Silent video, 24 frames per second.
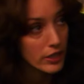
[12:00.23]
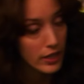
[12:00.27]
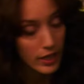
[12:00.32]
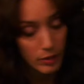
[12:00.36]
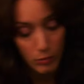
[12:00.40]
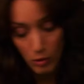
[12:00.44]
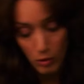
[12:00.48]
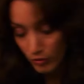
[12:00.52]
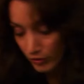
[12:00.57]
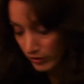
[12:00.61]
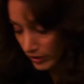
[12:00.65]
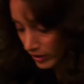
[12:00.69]
she
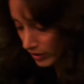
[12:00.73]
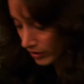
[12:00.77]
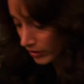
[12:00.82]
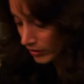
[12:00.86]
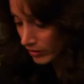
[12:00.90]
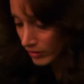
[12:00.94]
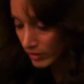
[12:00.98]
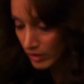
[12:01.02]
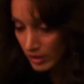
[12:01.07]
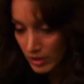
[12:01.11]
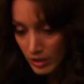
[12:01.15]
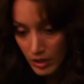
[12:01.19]
came over
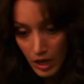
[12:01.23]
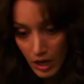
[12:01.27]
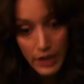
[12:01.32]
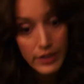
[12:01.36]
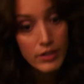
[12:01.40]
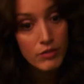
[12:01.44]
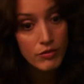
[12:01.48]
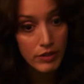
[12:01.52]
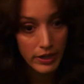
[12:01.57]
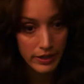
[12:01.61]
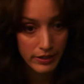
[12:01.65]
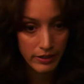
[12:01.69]
here,
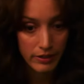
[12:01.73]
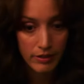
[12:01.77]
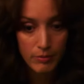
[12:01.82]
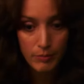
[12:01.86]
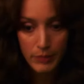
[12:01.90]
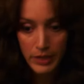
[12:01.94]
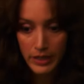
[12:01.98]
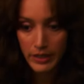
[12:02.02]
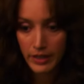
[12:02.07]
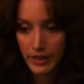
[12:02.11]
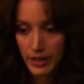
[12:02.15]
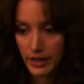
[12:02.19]

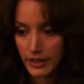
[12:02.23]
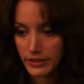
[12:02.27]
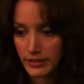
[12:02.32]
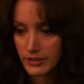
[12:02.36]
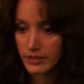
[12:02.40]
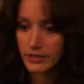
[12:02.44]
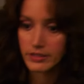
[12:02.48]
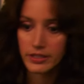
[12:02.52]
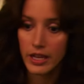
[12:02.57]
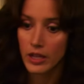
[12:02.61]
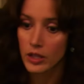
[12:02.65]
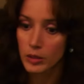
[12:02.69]
uninvited, might I
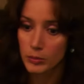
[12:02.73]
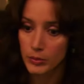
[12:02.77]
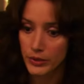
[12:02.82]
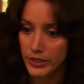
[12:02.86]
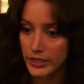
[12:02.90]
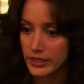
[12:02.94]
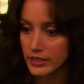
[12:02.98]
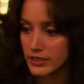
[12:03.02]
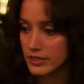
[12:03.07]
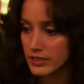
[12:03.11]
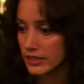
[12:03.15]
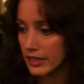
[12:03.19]
add, to
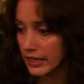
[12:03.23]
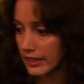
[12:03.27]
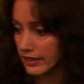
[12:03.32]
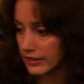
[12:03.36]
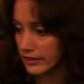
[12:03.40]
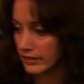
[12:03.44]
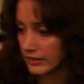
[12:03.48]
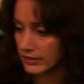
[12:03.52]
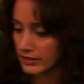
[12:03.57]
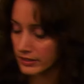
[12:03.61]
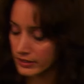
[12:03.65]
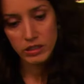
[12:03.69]
celebrate,
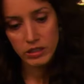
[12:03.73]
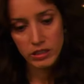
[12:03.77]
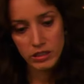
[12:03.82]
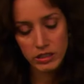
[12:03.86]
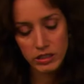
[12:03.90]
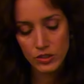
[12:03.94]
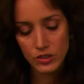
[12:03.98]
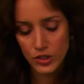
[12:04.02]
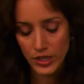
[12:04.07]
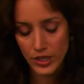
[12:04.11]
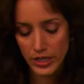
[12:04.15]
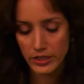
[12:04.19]
and
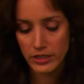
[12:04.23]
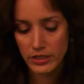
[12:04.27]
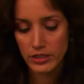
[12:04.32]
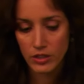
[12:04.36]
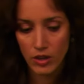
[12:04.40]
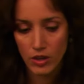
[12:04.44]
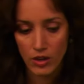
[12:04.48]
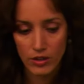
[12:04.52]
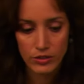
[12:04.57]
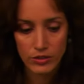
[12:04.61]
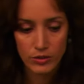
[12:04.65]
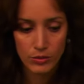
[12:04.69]
Jenny
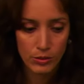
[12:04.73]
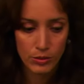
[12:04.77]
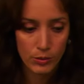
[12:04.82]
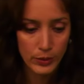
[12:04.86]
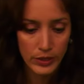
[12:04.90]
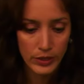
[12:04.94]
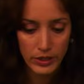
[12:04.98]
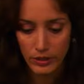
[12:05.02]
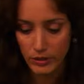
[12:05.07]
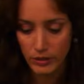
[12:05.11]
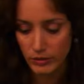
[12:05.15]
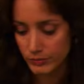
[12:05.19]
saw us through
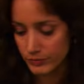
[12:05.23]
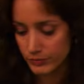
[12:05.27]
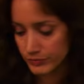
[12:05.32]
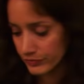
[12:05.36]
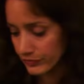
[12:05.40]
the window.